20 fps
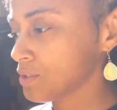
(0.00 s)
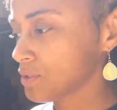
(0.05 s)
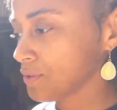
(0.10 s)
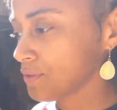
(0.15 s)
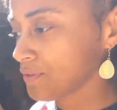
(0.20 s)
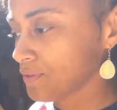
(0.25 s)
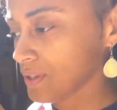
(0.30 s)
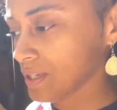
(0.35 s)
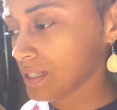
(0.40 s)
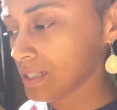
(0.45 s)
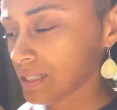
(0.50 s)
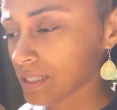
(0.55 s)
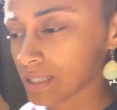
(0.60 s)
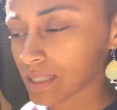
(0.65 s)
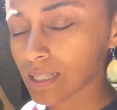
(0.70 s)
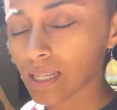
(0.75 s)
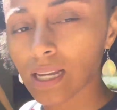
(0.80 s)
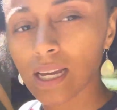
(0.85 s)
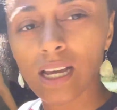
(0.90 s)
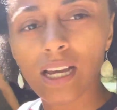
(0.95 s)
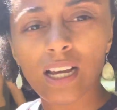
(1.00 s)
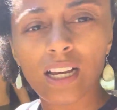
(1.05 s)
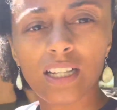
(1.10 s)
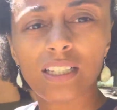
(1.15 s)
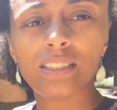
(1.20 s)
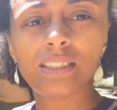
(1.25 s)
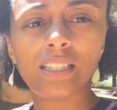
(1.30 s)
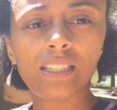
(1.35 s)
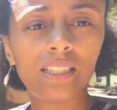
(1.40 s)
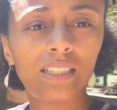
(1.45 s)
to fix
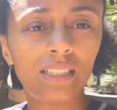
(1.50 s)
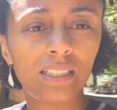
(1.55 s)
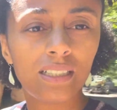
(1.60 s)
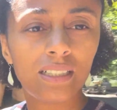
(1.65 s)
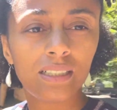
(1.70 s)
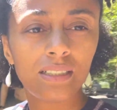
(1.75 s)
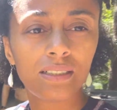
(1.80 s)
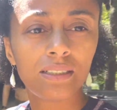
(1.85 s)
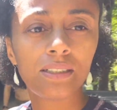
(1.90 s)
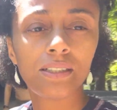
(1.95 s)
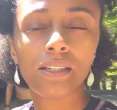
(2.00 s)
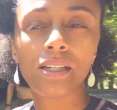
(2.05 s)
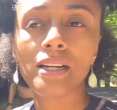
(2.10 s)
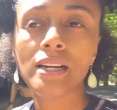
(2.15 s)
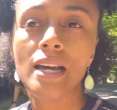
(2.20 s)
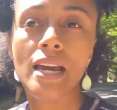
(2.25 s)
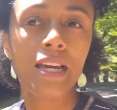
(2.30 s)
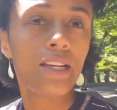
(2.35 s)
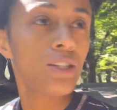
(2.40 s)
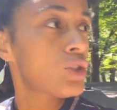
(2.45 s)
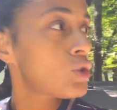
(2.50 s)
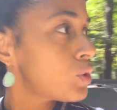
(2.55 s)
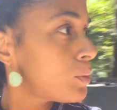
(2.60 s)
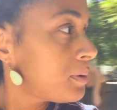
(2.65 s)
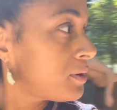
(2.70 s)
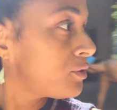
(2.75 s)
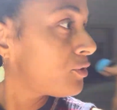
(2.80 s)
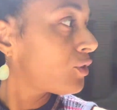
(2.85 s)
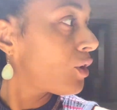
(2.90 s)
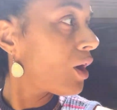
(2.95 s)
the...
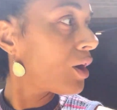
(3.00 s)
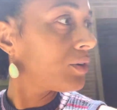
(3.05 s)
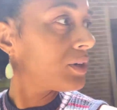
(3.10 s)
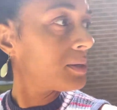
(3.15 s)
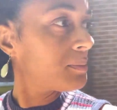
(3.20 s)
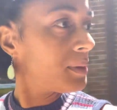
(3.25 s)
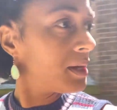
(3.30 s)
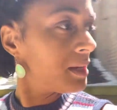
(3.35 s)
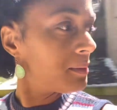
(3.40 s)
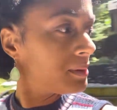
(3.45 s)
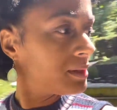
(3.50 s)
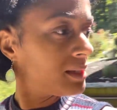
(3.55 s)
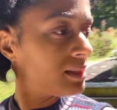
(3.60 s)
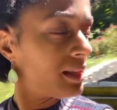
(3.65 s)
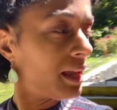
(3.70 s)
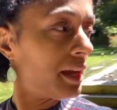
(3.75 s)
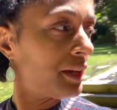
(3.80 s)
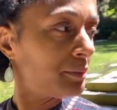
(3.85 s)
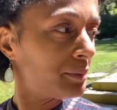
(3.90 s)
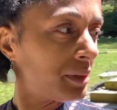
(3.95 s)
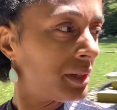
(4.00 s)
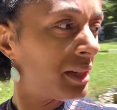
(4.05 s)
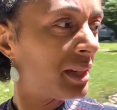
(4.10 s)
Subi Flooring, babe, the name?